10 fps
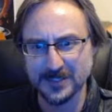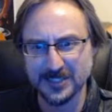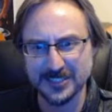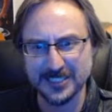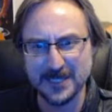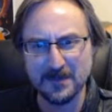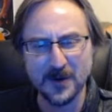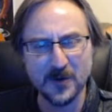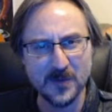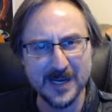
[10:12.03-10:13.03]
zipping
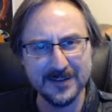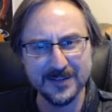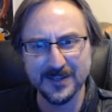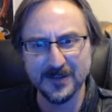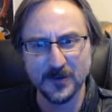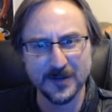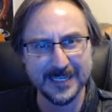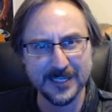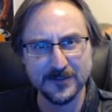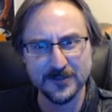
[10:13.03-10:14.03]
around it, or an
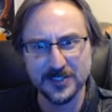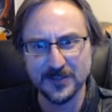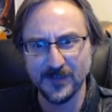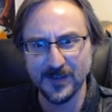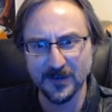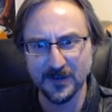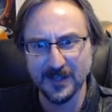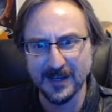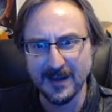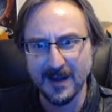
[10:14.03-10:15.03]
energy
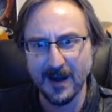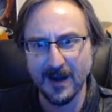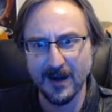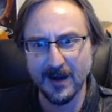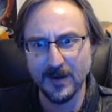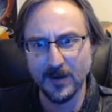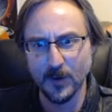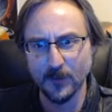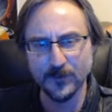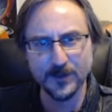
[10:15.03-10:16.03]
field.
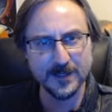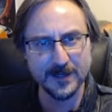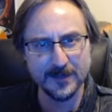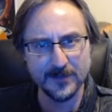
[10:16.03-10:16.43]
Hopefully the